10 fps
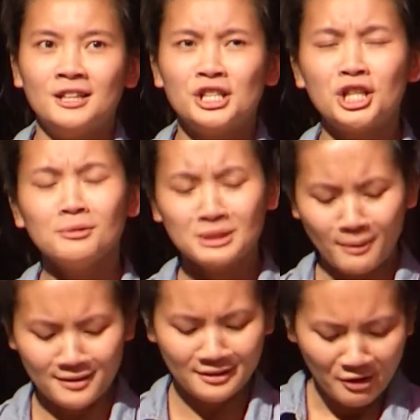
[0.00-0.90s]
She
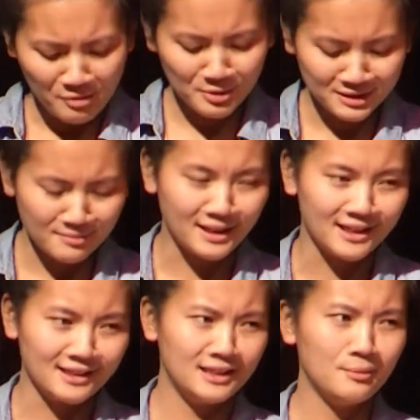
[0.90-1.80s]
responded almost
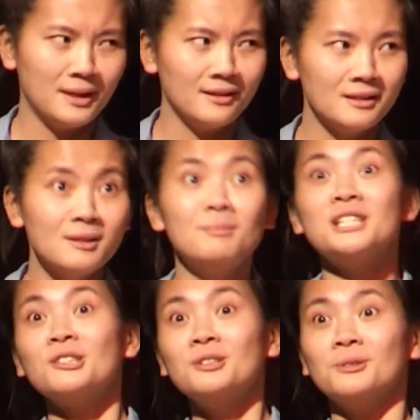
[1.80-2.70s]
immediately with, "Me
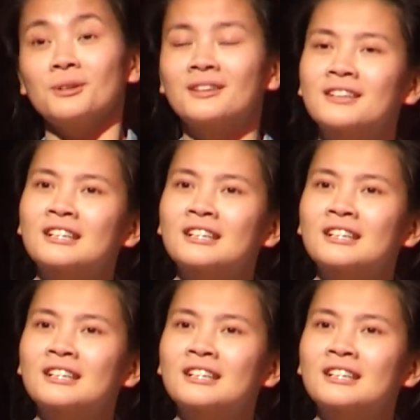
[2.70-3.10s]
too,"